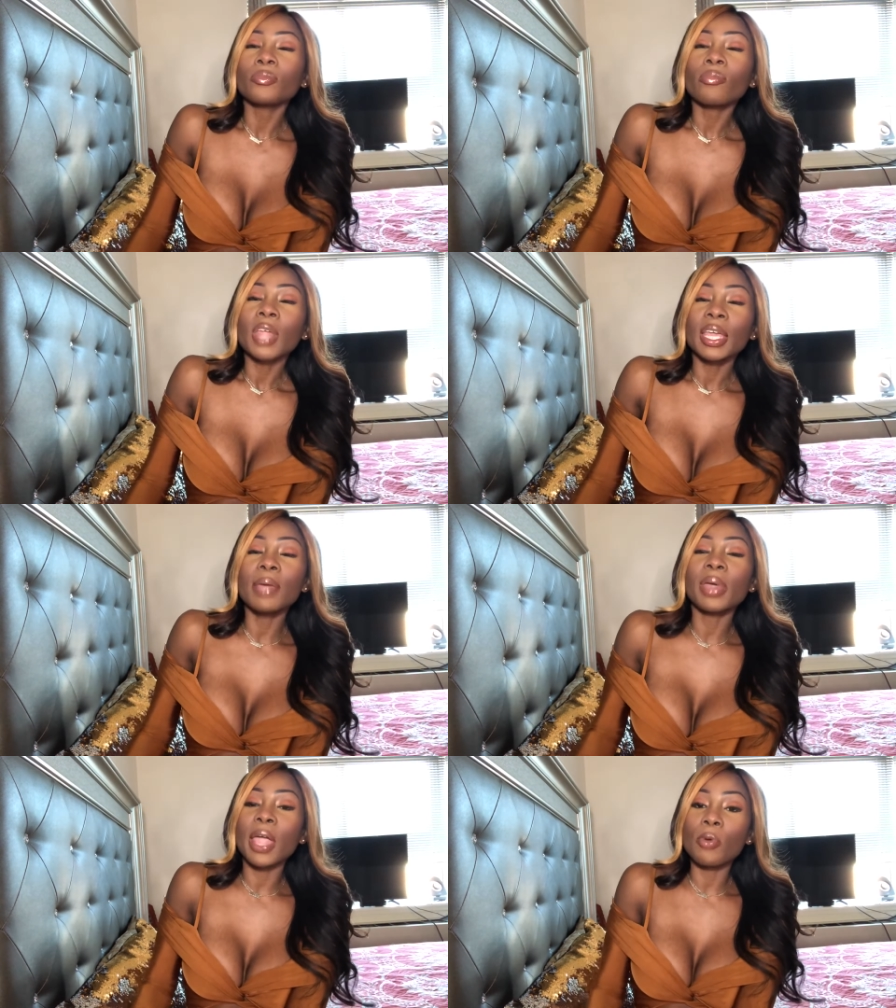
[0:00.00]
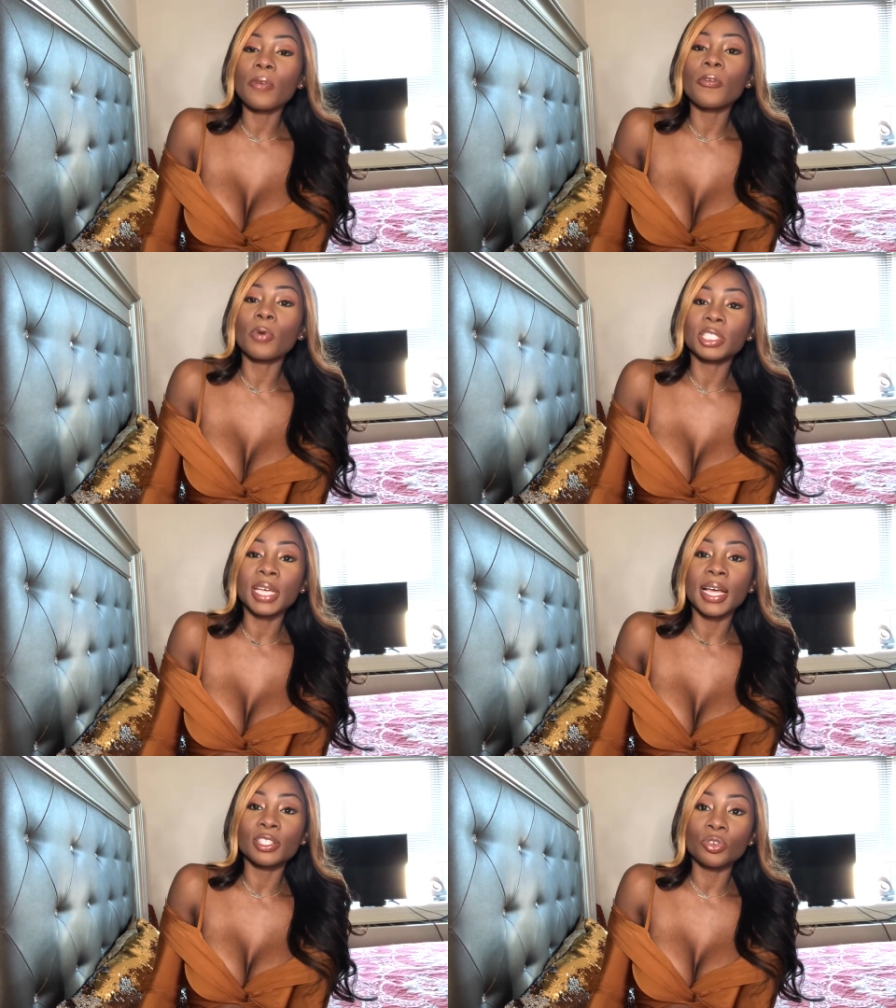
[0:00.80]
Kim K worked for what she
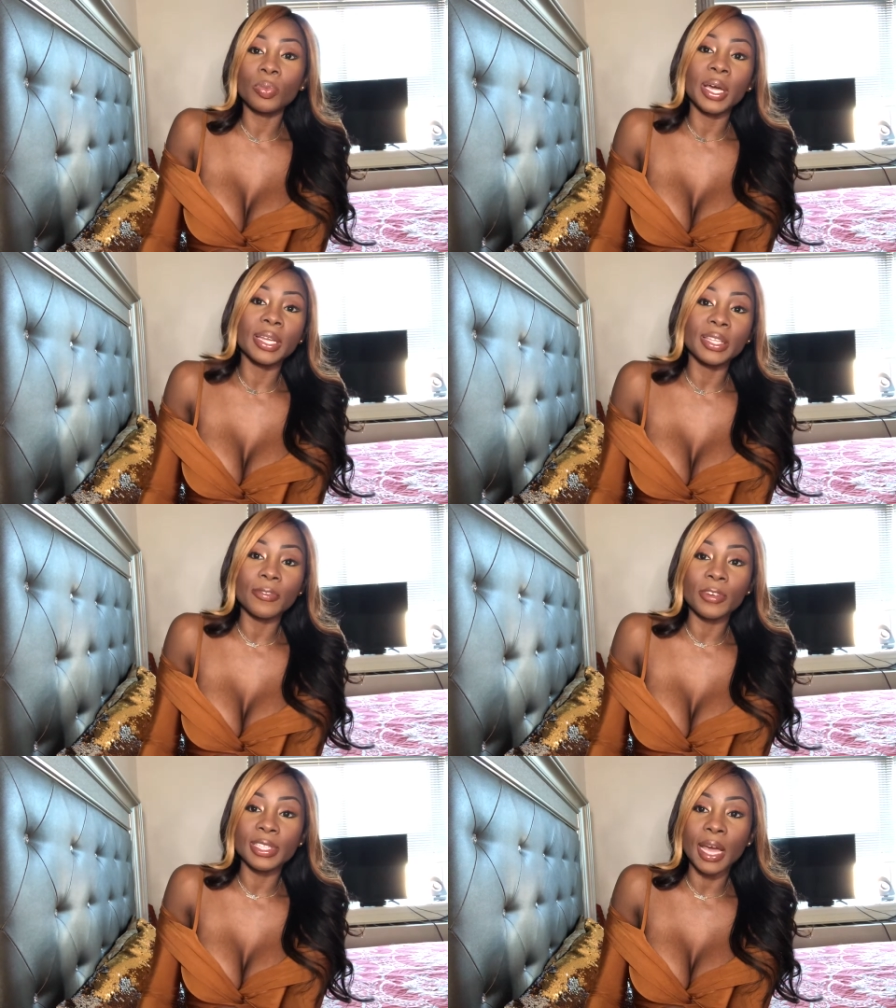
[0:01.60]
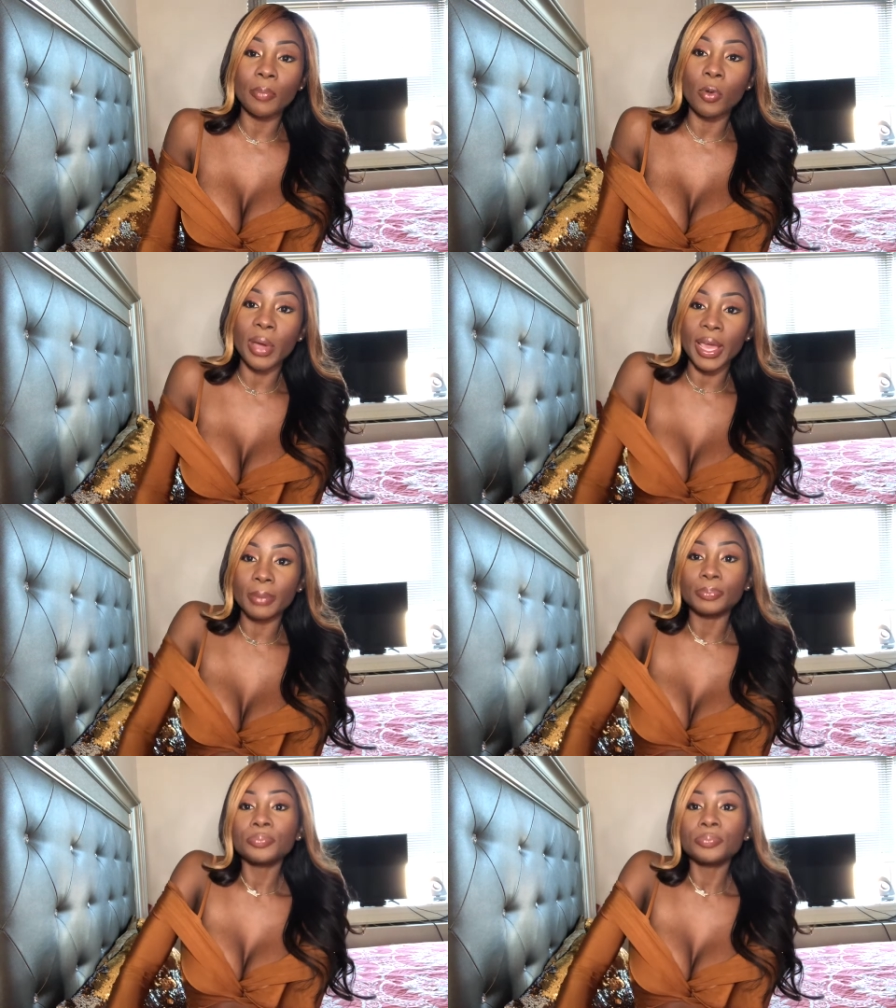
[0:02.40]
has too, but in a different type of way.